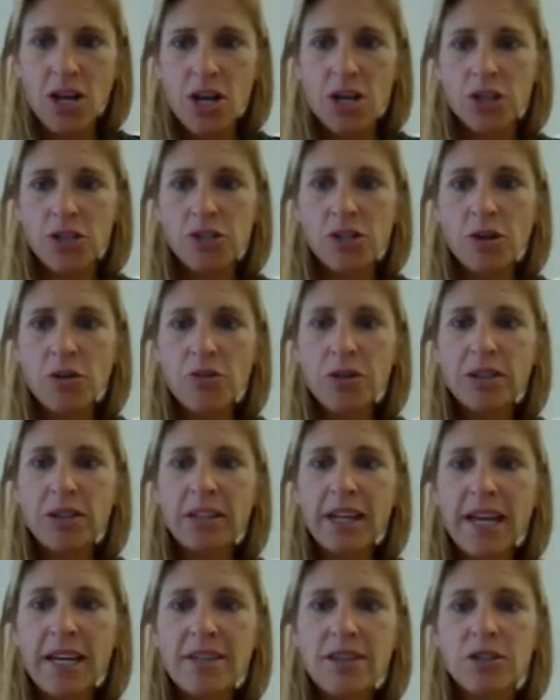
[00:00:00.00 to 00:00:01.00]
So the
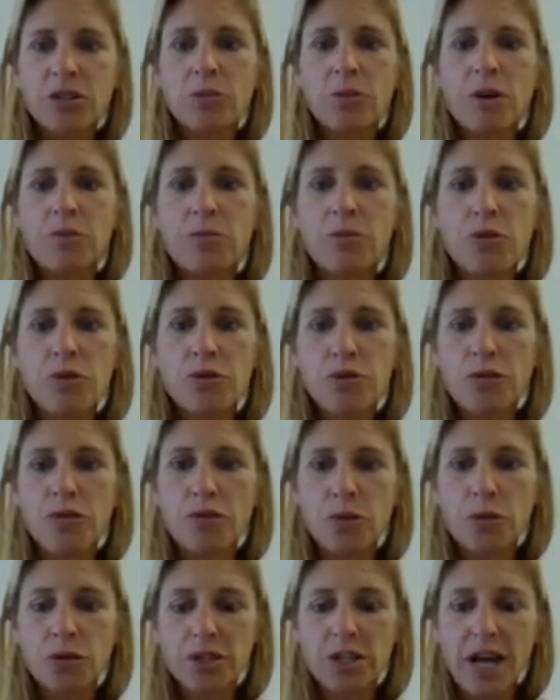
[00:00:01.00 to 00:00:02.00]
length is 1 more than
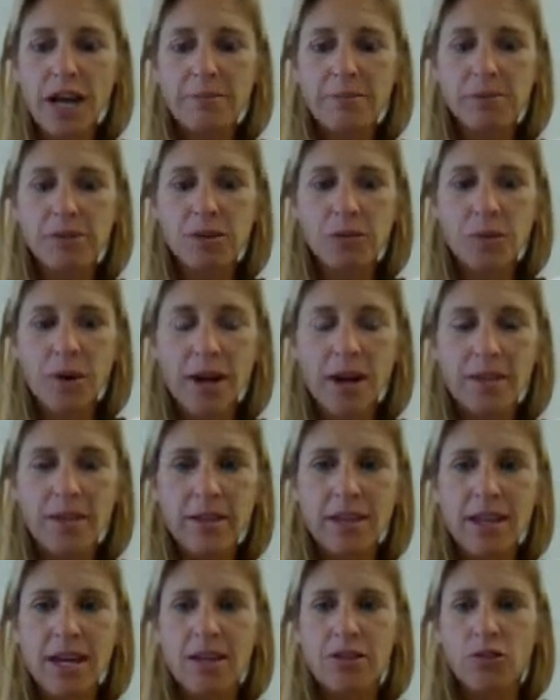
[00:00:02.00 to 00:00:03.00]
4 times the
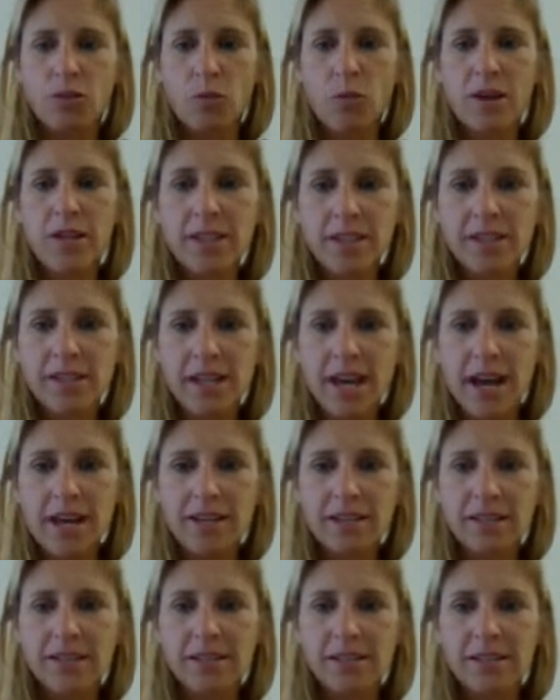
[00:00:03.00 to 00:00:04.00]
width. The width is
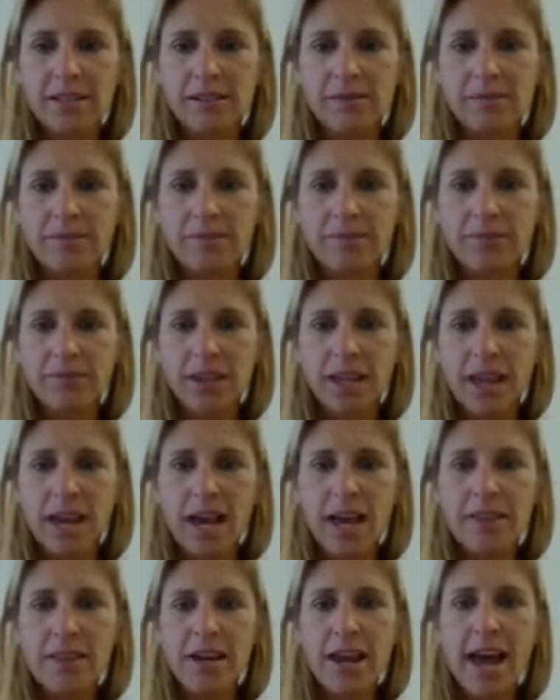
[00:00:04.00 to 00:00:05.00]
X.
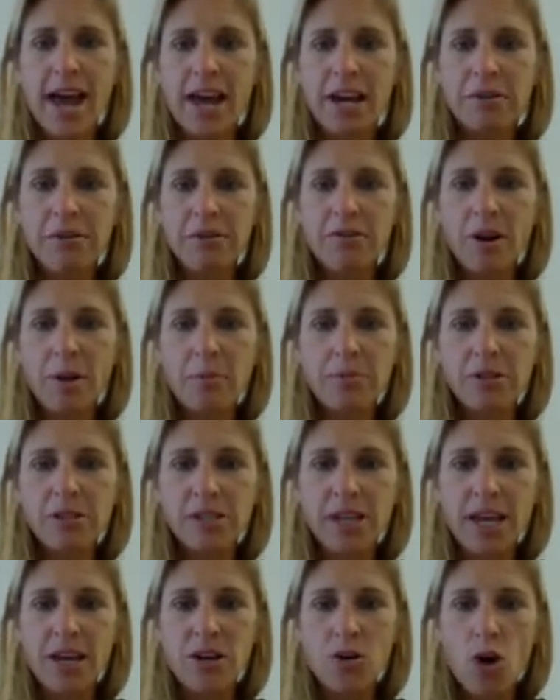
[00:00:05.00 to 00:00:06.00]
And then how do we
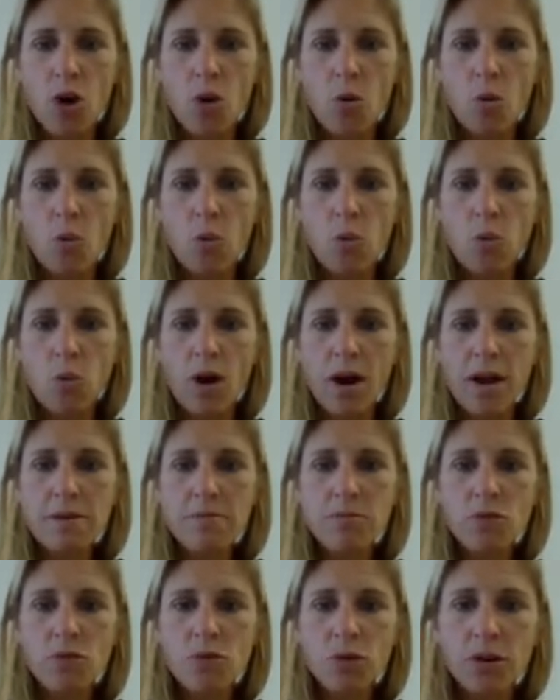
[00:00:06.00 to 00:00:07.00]
represent 1
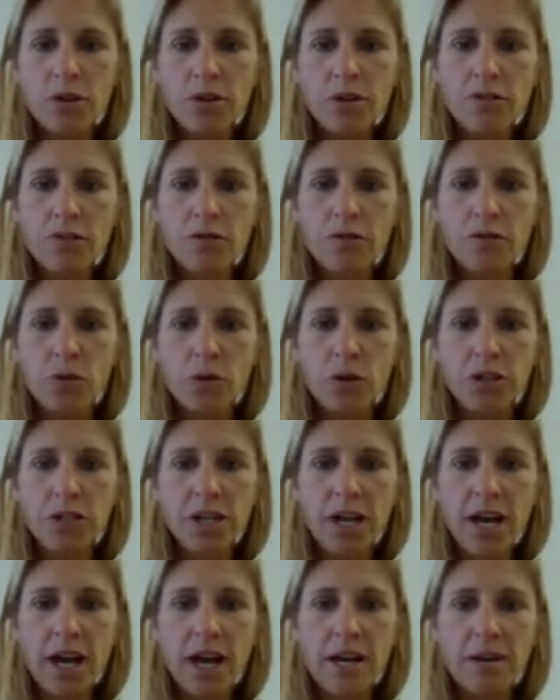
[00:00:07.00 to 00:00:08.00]
more than 4
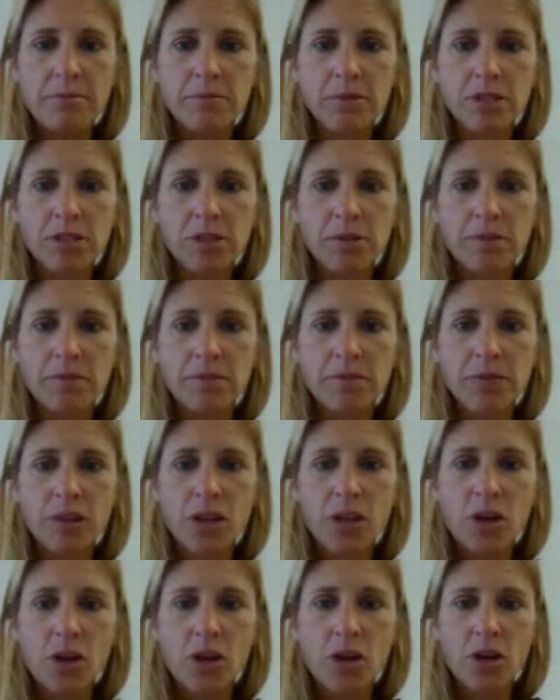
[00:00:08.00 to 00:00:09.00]
times?
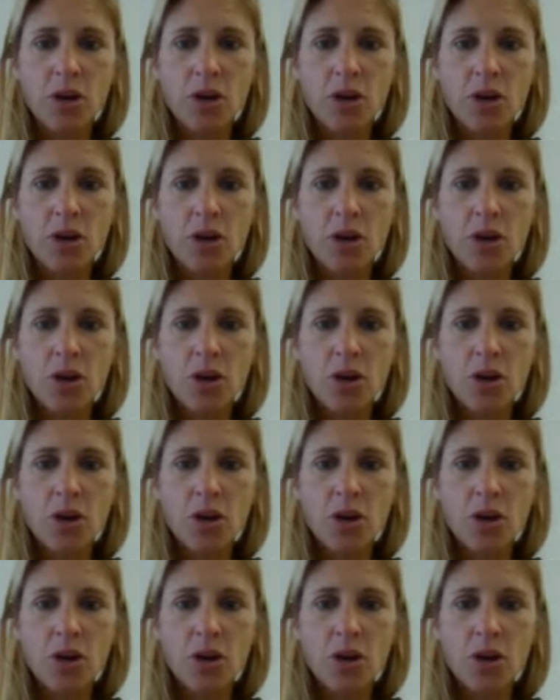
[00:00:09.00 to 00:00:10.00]

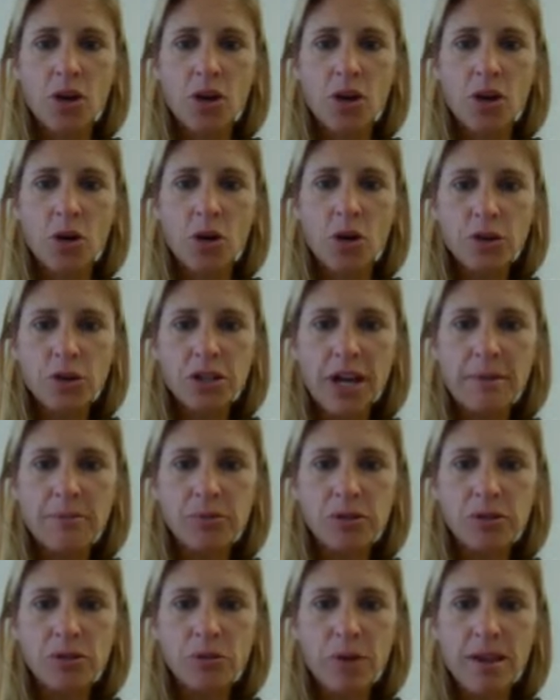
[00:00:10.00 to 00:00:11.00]
1 more than 4
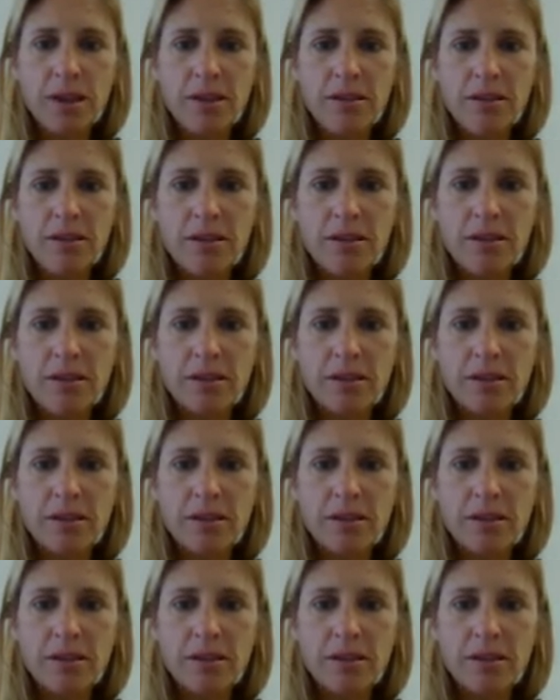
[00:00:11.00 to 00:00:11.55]
times the width.